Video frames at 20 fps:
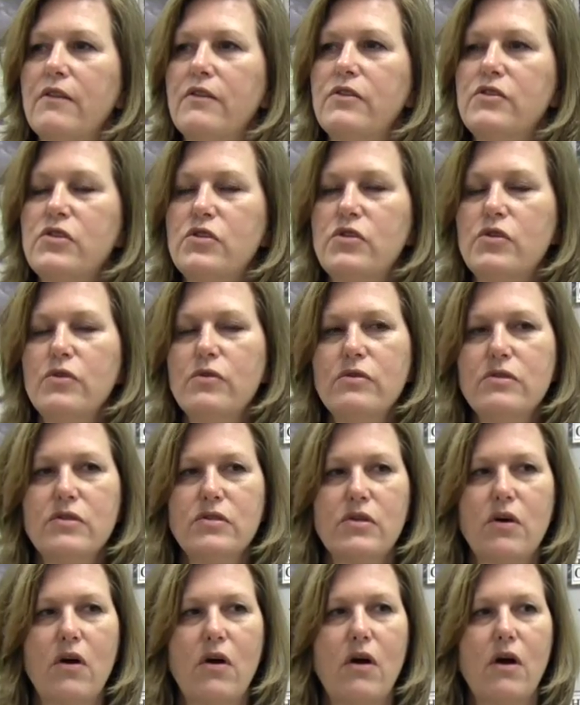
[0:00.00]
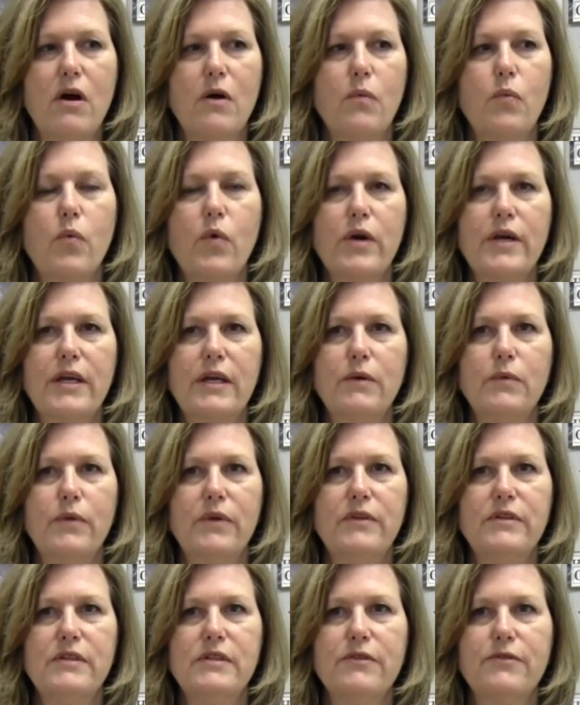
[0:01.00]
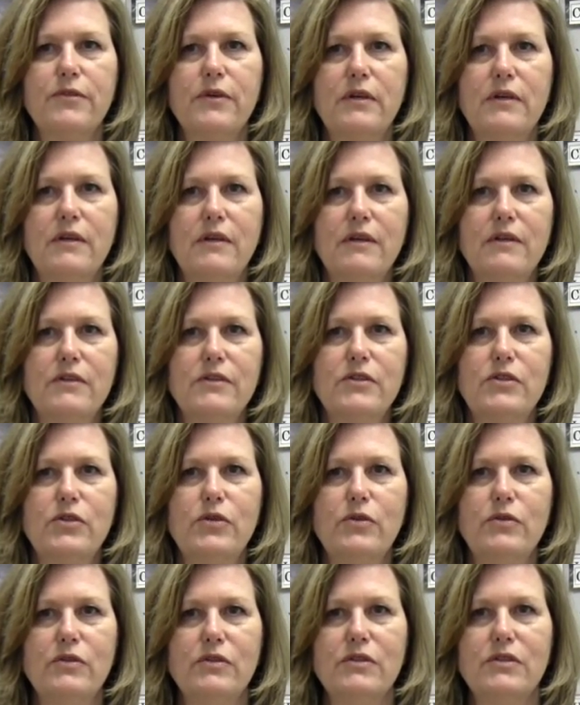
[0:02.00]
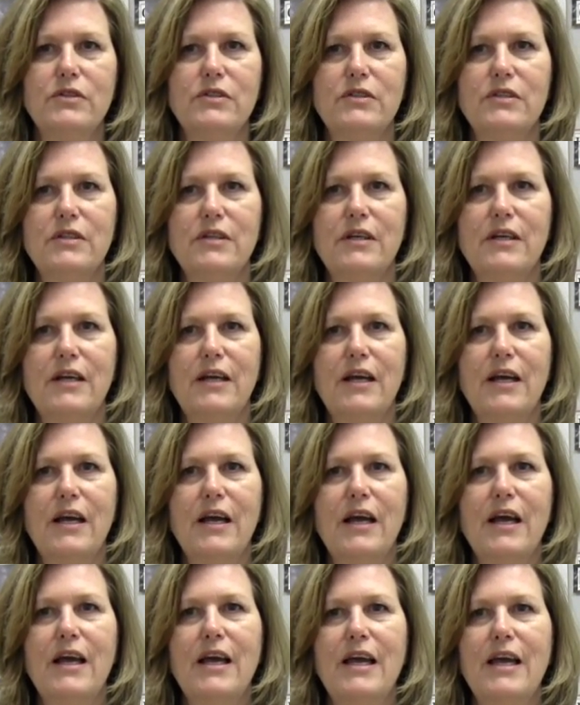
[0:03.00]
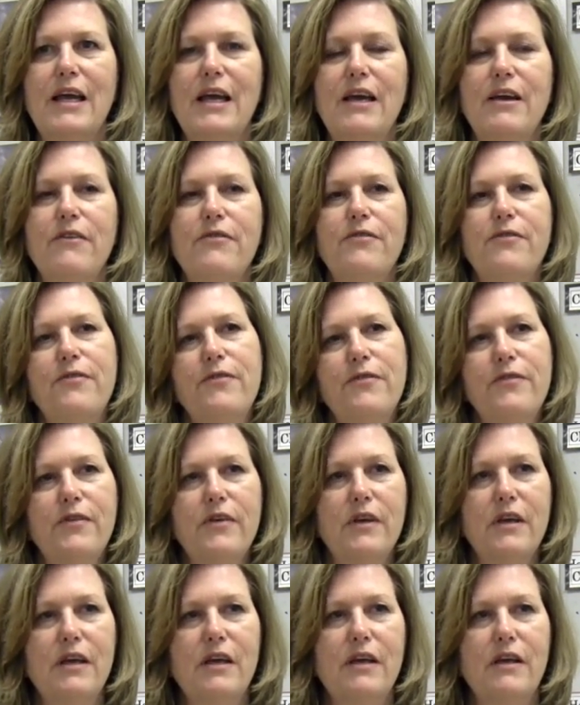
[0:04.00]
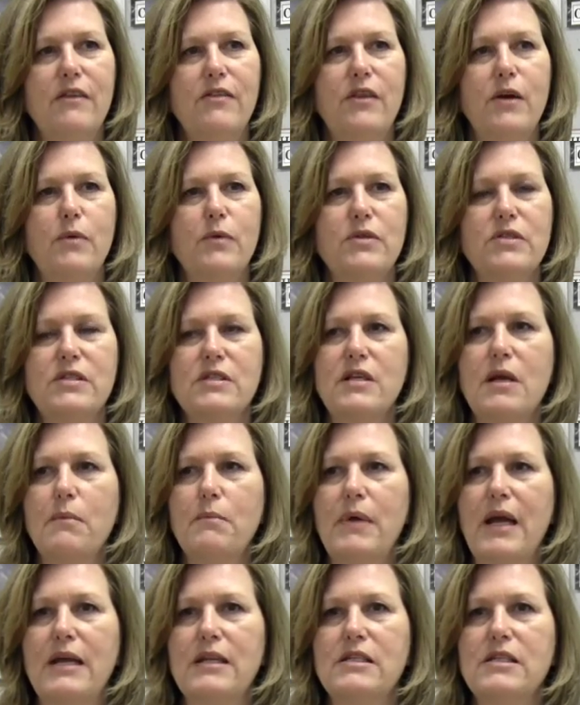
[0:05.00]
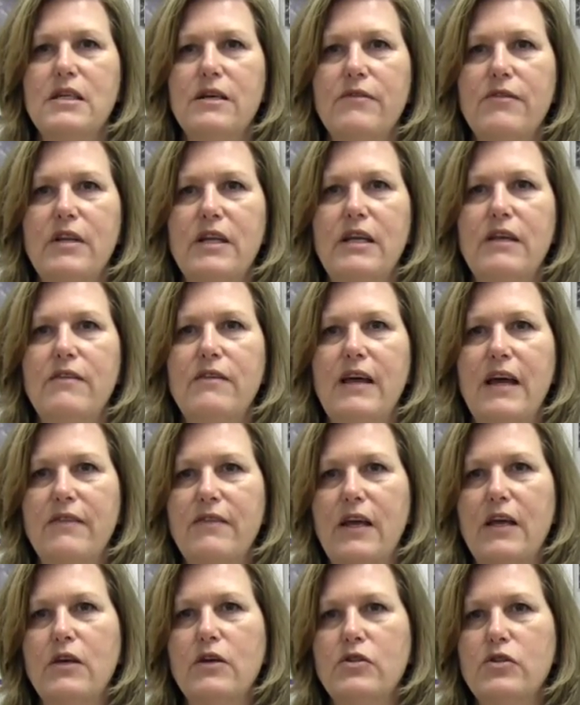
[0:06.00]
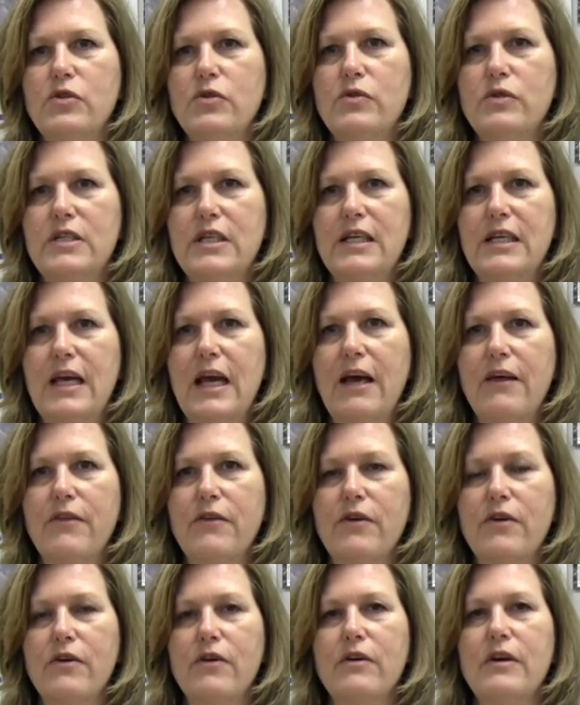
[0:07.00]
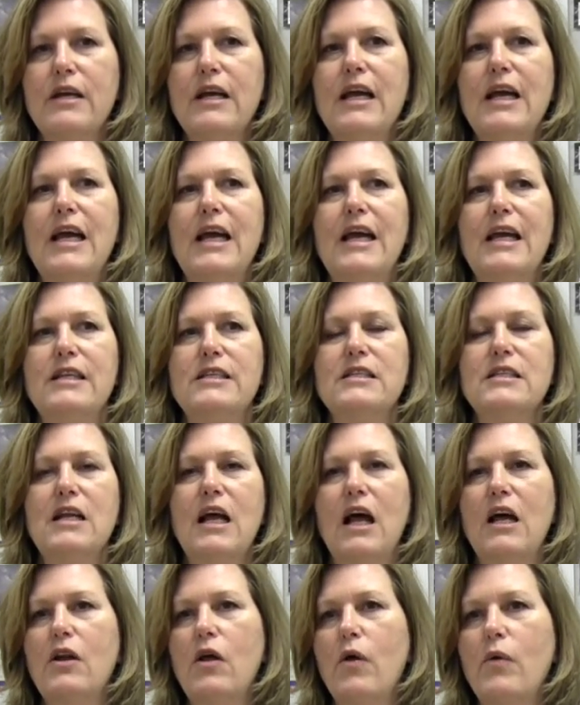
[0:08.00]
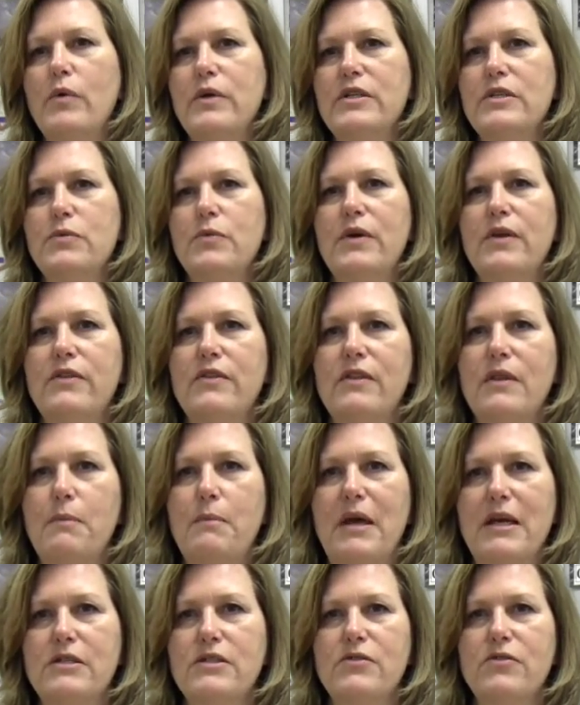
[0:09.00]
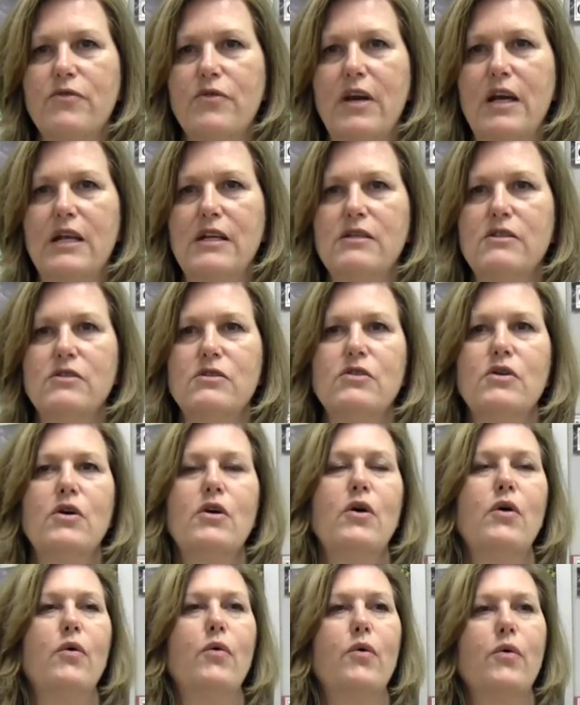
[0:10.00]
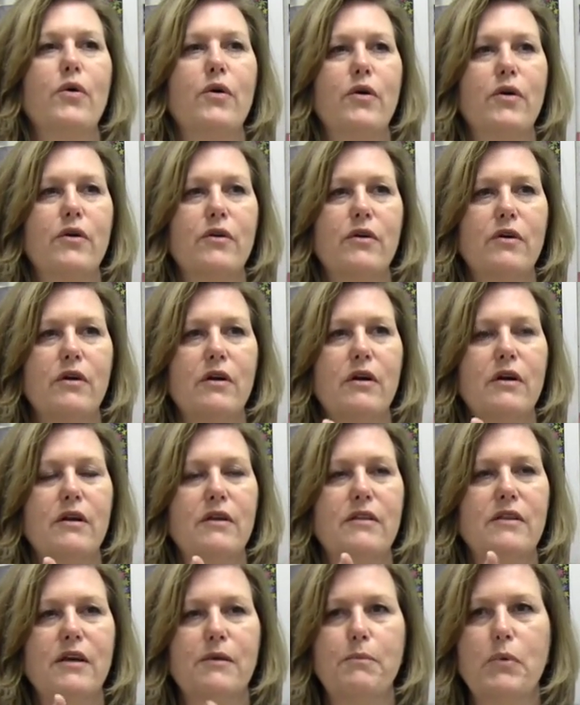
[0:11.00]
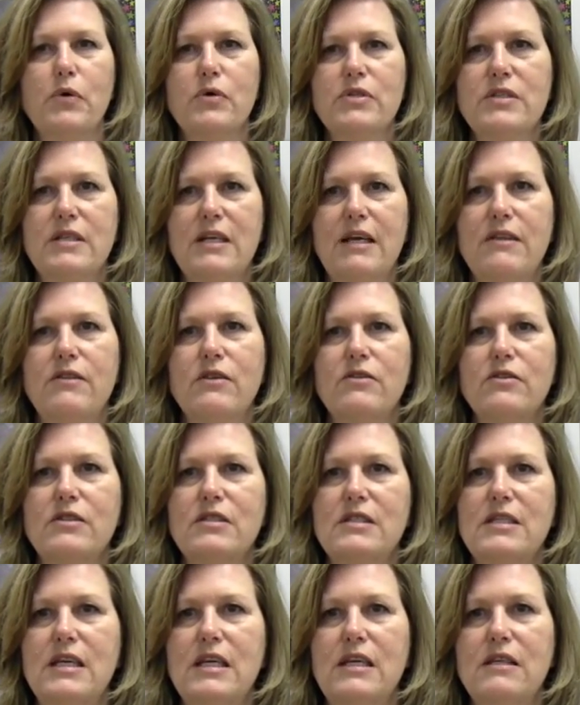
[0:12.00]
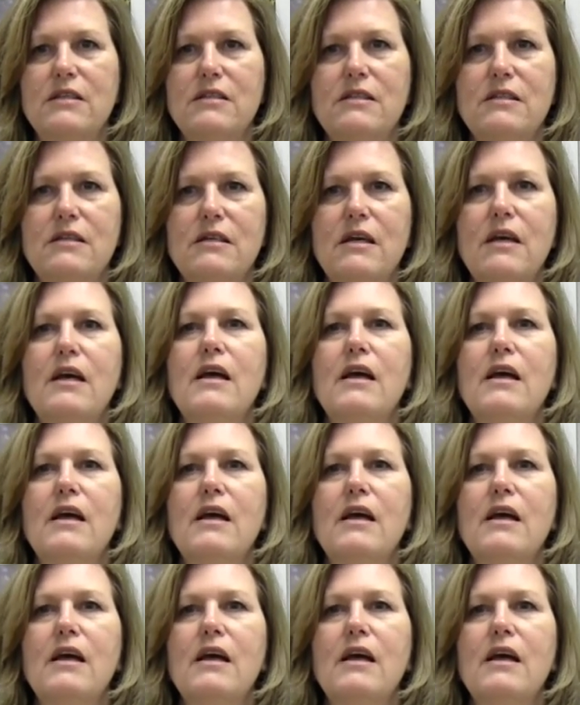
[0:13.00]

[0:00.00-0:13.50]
students are working with different students. If there was some activity that they could do together, it's not always with the best friend or the person at their seat.